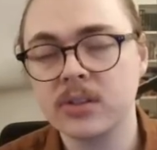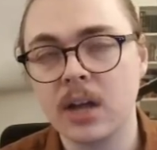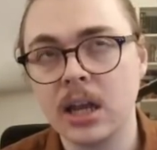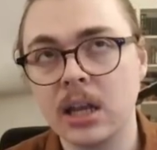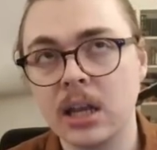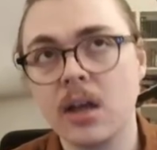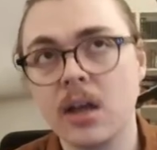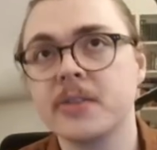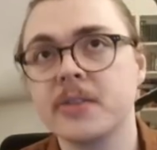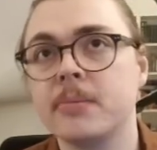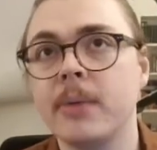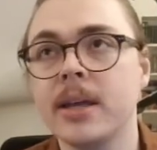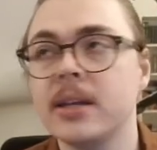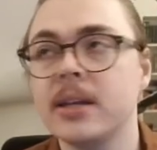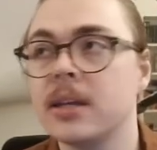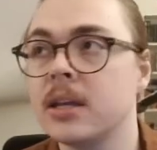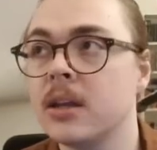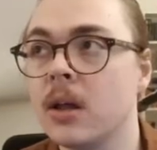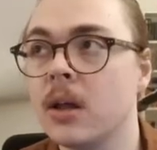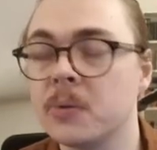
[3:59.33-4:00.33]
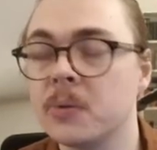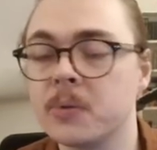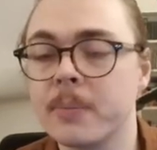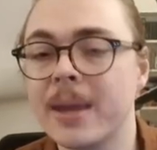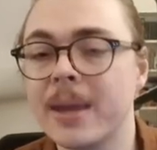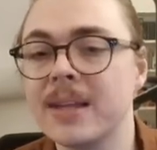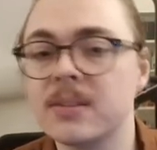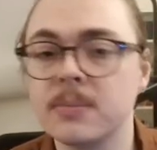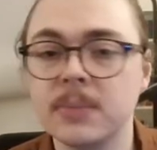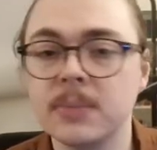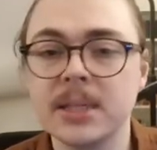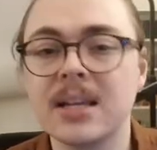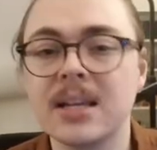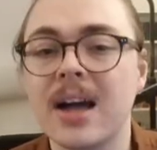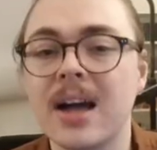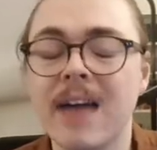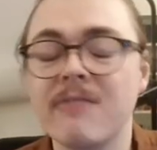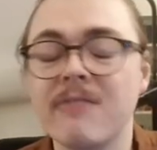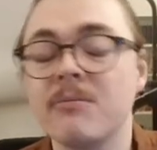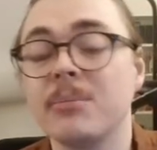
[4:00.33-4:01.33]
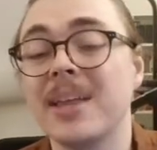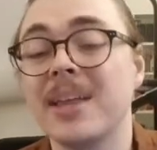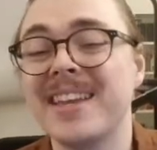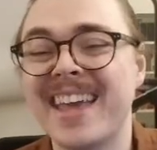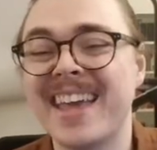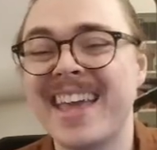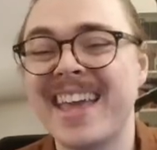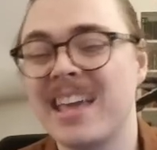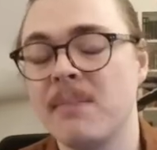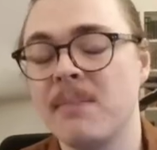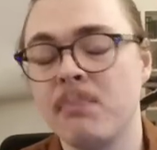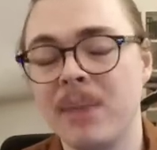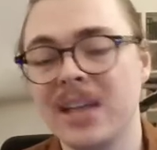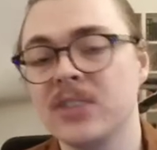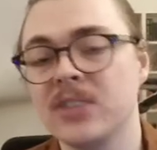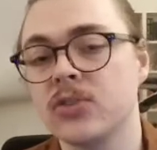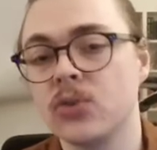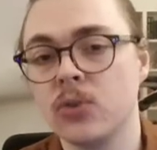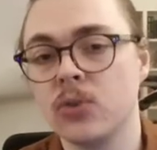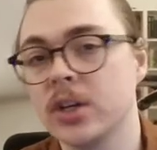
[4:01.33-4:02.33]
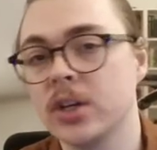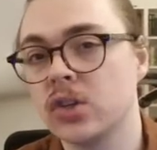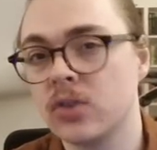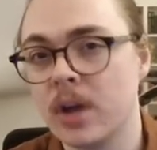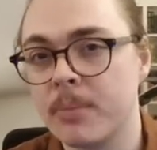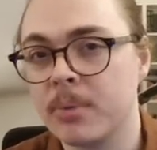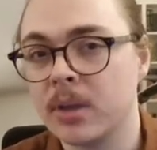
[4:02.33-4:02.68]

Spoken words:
I last played it in Ultimatum League. I haven't played a hit-based crit trapper